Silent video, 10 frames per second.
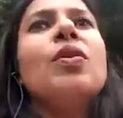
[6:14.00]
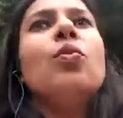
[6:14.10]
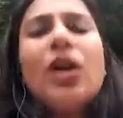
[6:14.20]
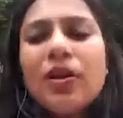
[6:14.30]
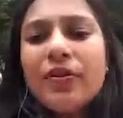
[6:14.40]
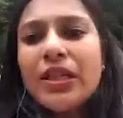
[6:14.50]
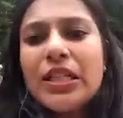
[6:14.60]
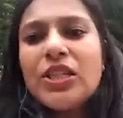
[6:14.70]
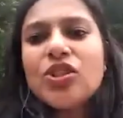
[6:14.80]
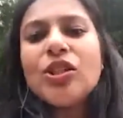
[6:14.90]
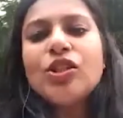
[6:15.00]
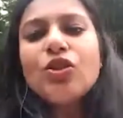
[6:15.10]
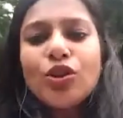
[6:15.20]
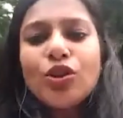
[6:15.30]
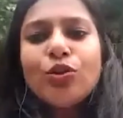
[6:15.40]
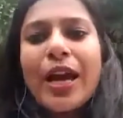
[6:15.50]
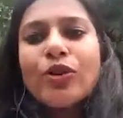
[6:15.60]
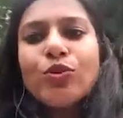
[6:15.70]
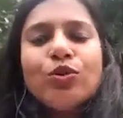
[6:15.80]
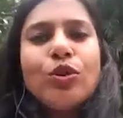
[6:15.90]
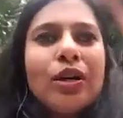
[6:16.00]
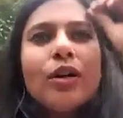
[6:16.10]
work with the teachers, or do you get to,